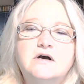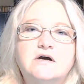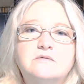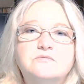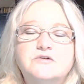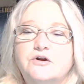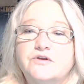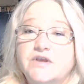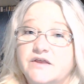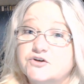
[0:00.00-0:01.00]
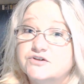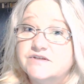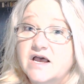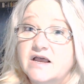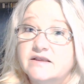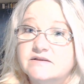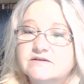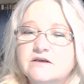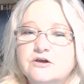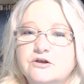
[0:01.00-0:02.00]
You got your signs.
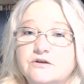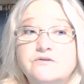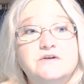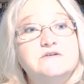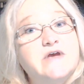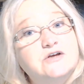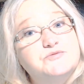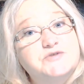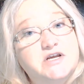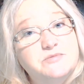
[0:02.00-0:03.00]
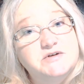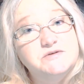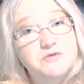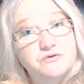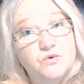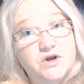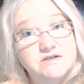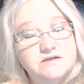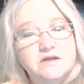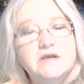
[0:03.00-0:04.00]
This house protected by Smith &
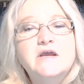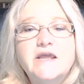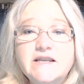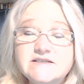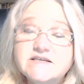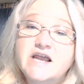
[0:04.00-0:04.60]
Wesson. And it's kind of